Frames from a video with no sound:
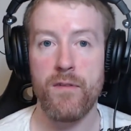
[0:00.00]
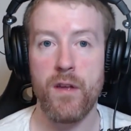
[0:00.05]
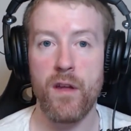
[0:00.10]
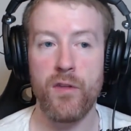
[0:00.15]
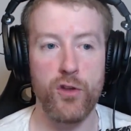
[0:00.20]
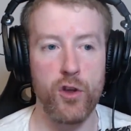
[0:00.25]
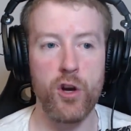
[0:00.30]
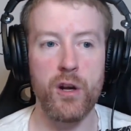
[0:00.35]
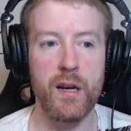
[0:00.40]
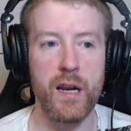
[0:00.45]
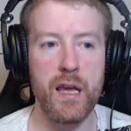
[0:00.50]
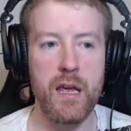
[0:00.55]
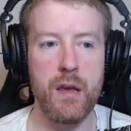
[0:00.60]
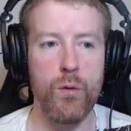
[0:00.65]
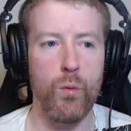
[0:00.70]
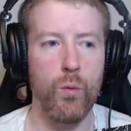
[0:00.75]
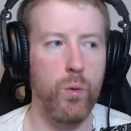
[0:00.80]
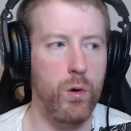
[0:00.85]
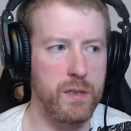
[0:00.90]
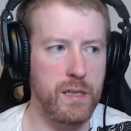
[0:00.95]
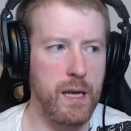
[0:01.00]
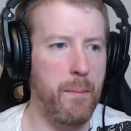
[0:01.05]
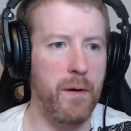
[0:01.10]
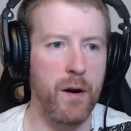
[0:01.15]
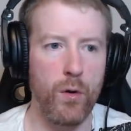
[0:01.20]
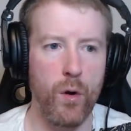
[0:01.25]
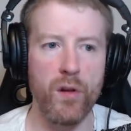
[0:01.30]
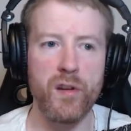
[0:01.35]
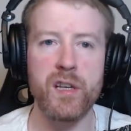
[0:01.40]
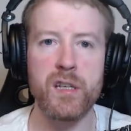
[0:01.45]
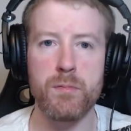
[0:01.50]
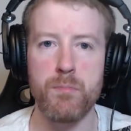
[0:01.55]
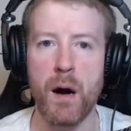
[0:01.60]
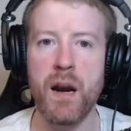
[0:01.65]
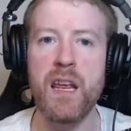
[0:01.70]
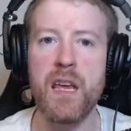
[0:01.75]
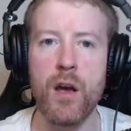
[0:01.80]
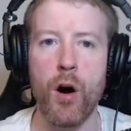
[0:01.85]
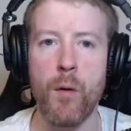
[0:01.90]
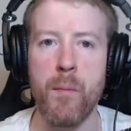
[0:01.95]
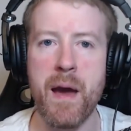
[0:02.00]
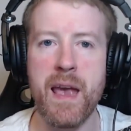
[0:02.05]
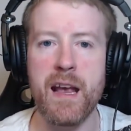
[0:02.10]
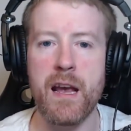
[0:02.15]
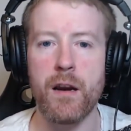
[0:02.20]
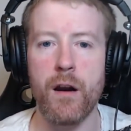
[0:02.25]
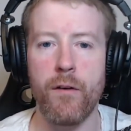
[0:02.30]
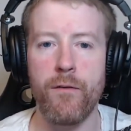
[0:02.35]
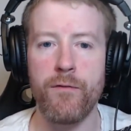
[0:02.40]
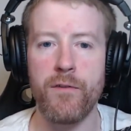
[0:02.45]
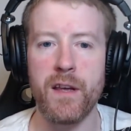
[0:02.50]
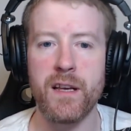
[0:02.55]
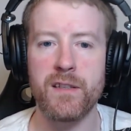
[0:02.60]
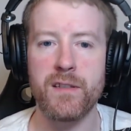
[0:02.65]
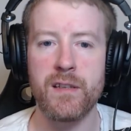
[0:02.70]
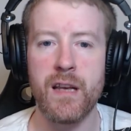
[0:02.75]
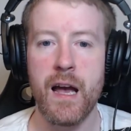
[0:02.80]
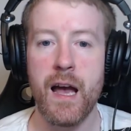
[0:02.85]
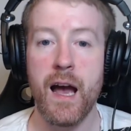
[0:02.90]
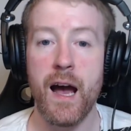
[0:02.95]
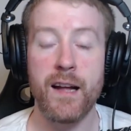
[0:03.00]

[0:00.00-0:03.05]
And thirdly, what's happening to all this money you're making off this?